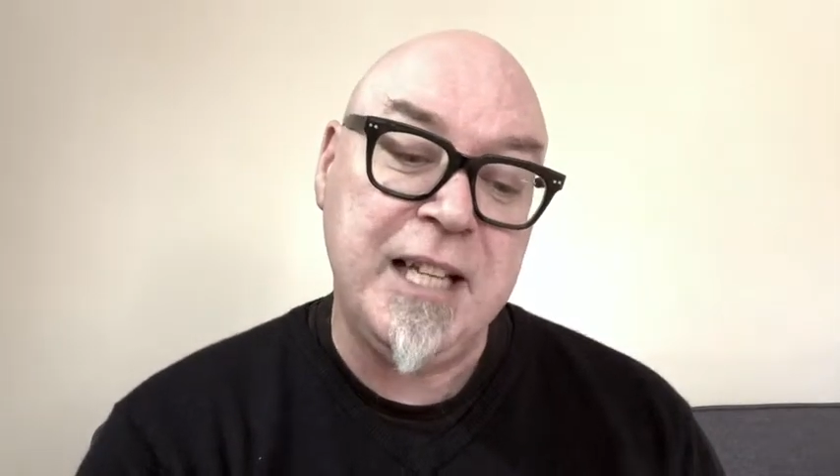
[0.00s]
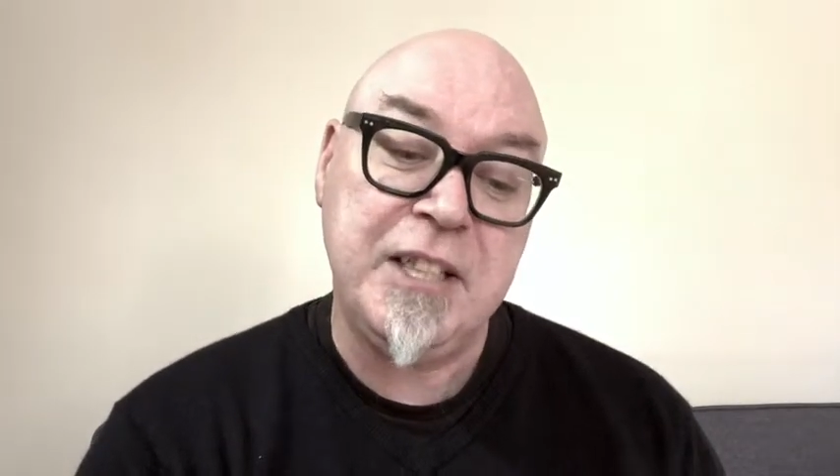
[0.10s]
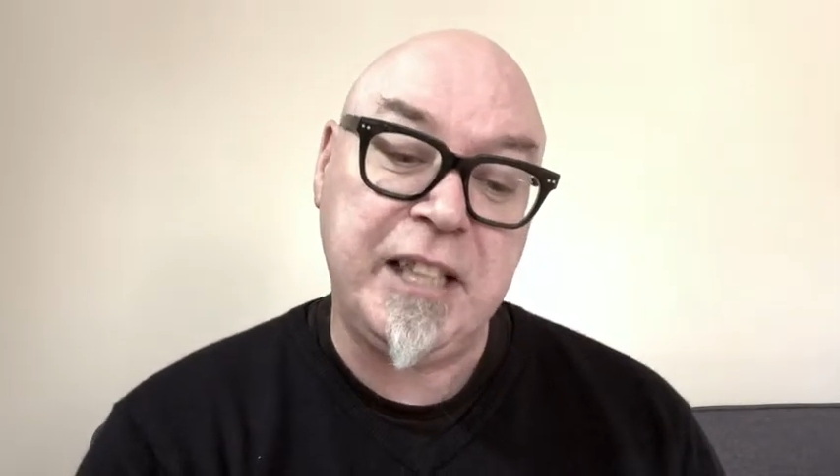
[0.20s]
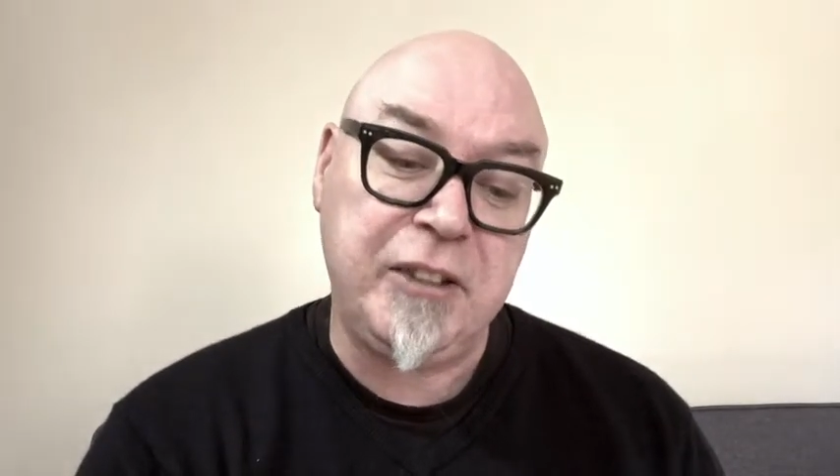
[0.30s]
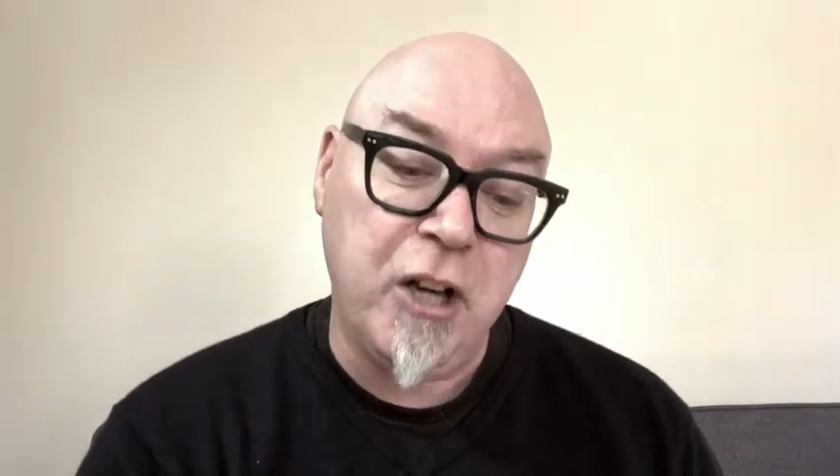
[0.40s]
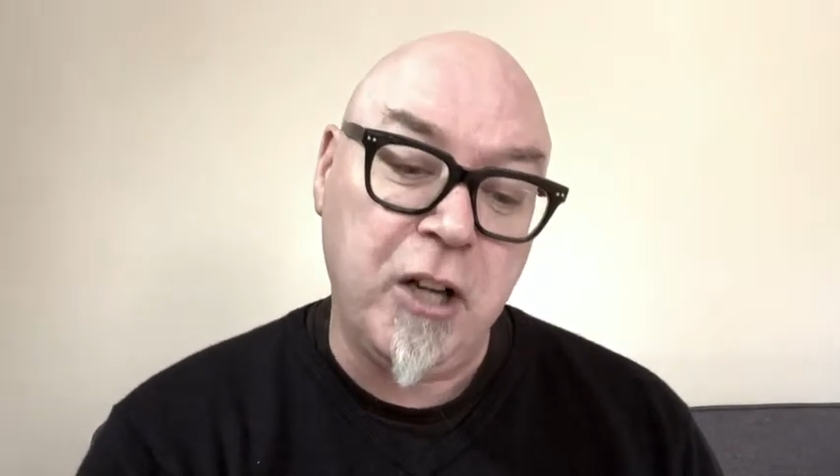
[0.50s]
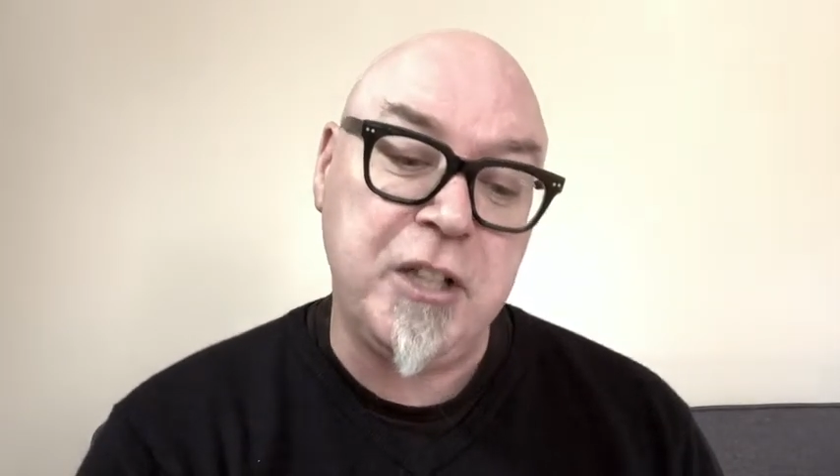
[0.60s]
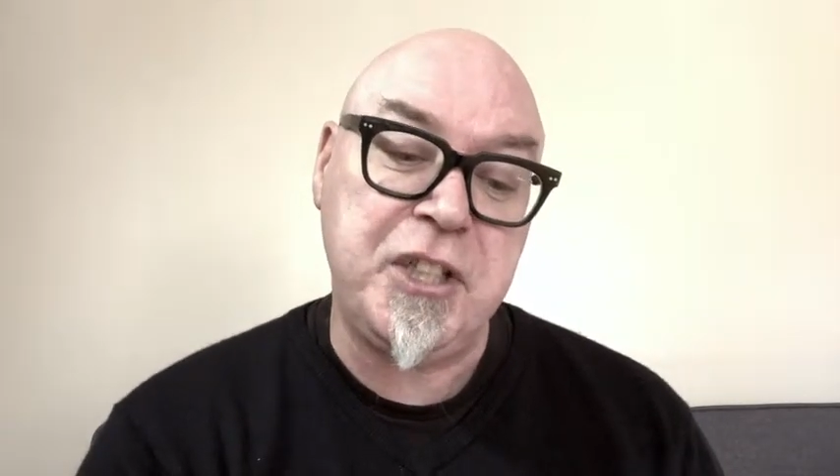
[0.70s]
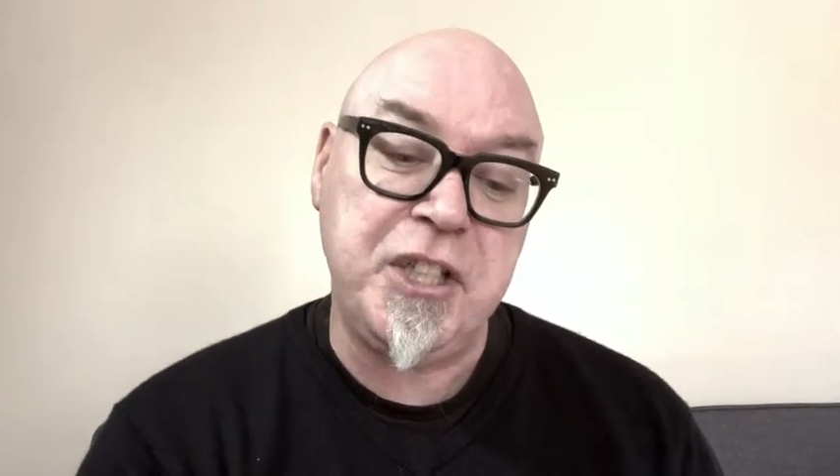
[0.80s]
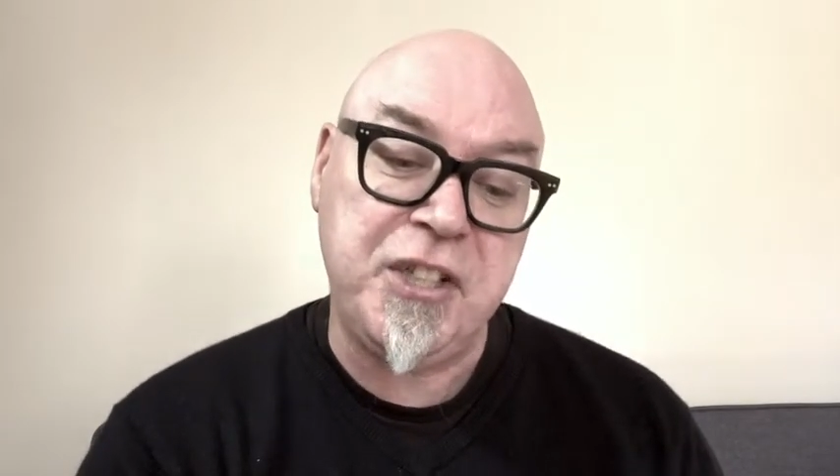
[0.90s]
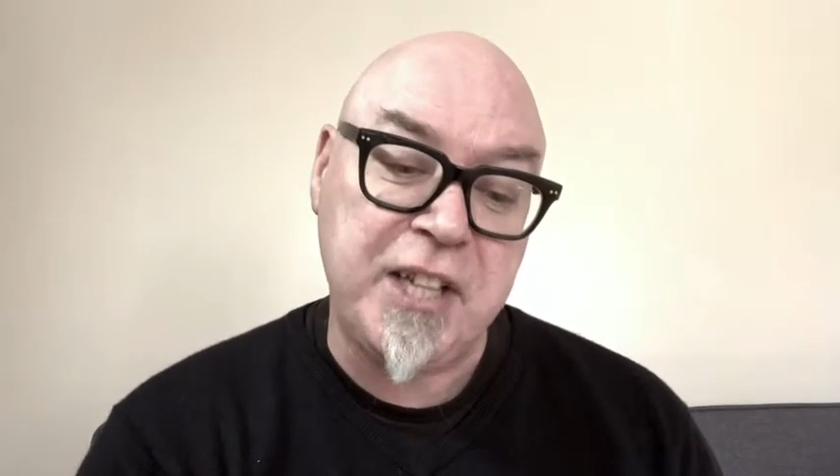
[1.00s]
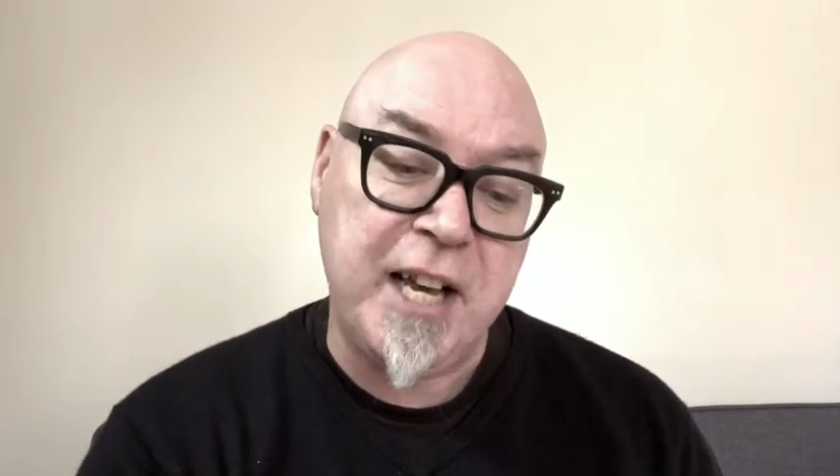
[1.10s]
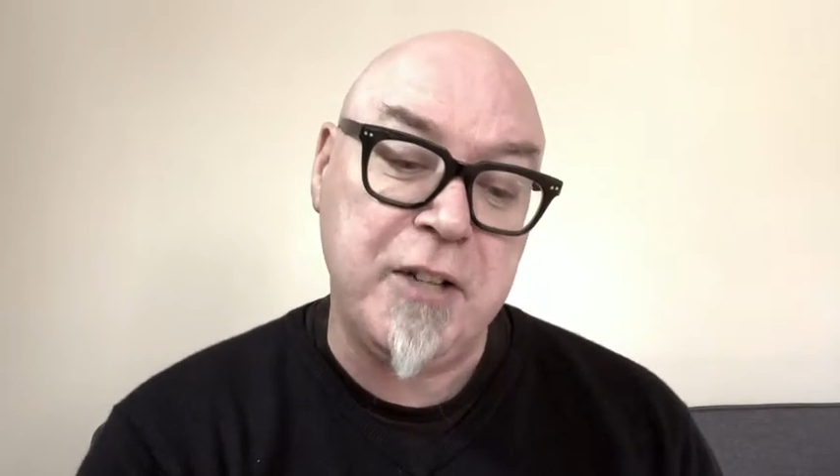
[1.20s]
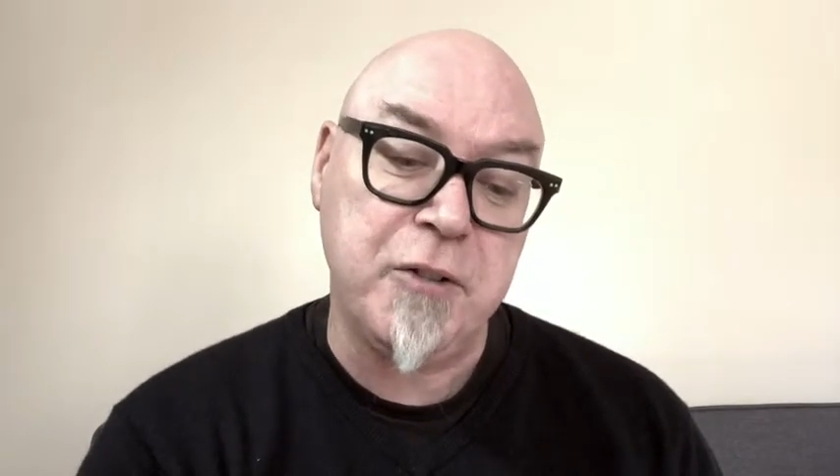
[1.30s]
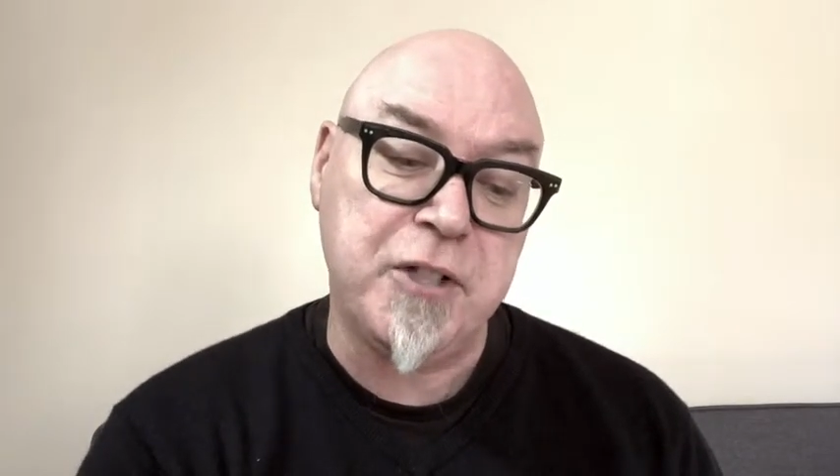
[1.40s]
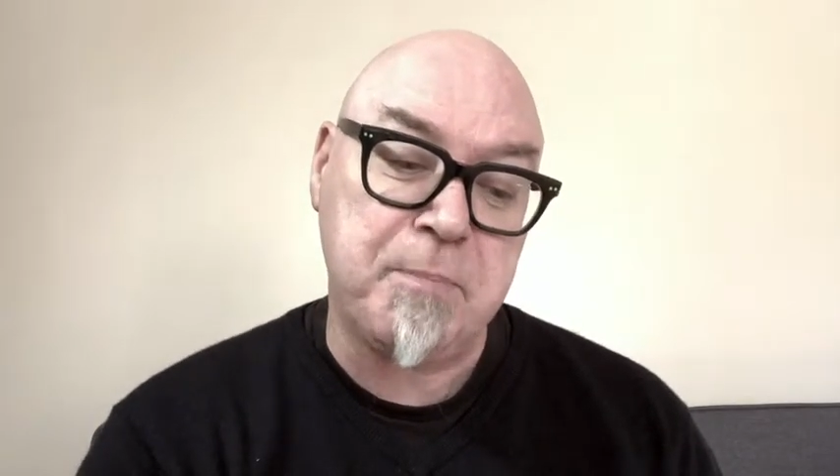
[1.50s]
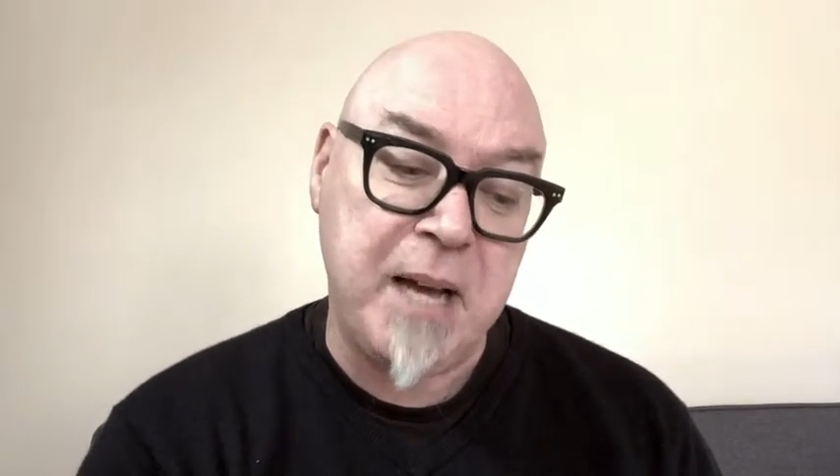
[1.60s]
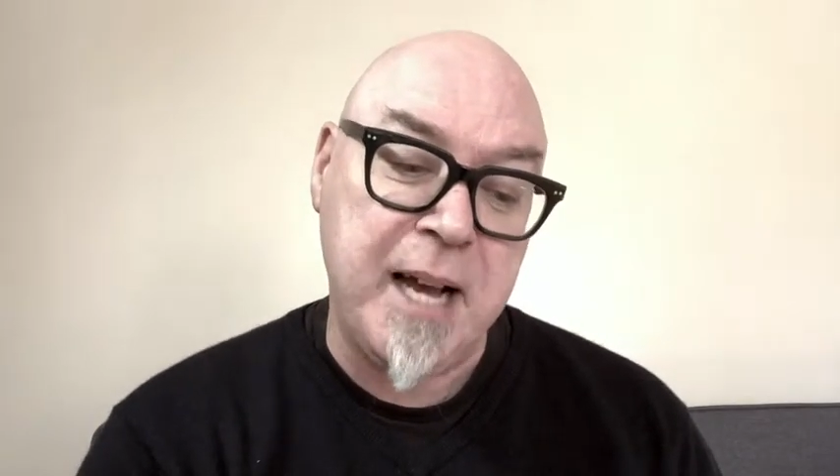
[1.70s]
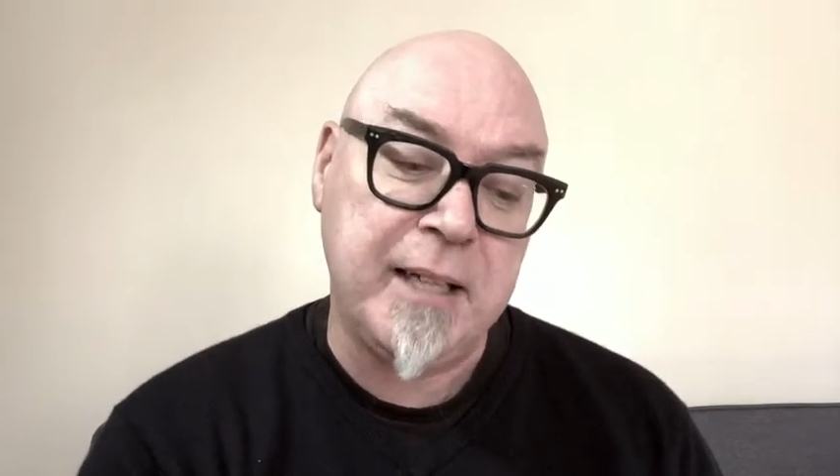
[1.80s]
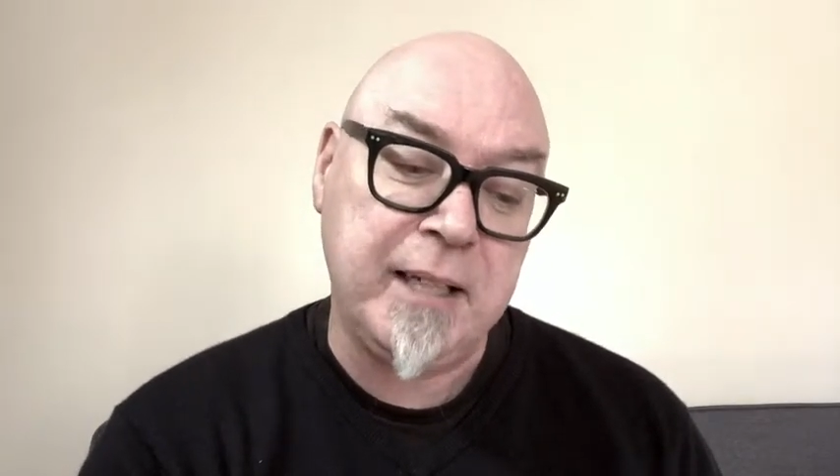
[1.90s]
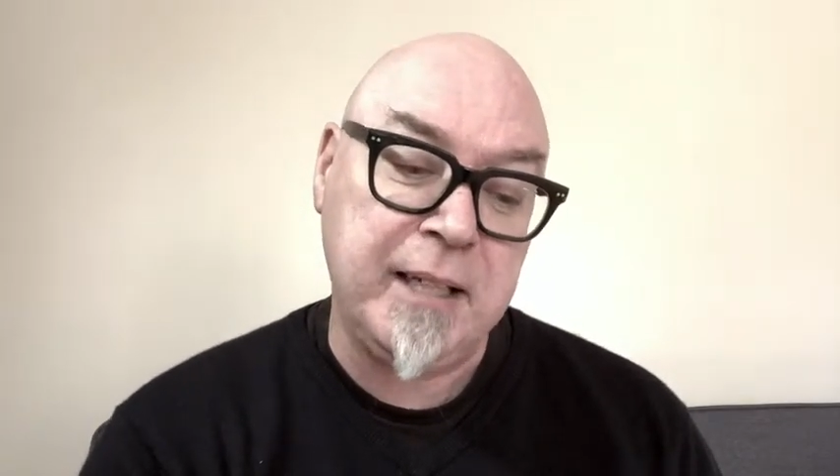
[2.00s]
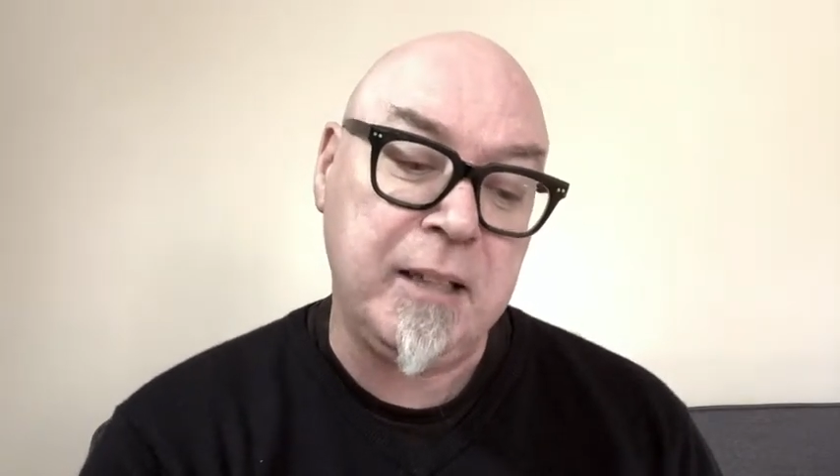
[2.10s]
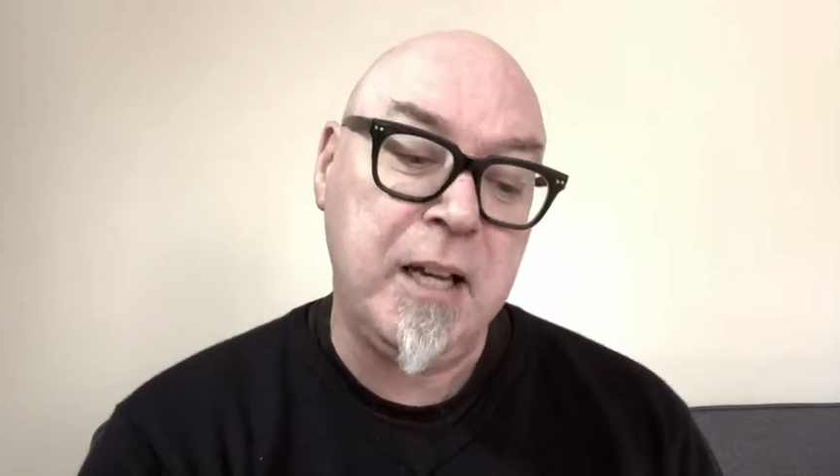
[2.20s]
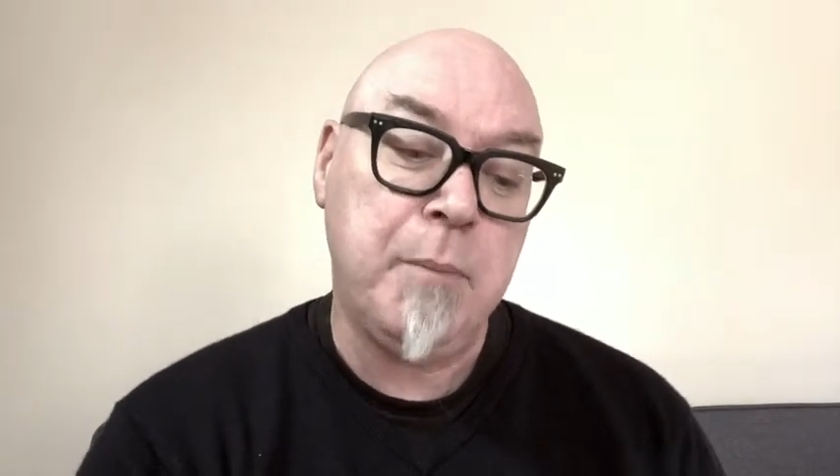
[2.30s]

technology, sales, marketing,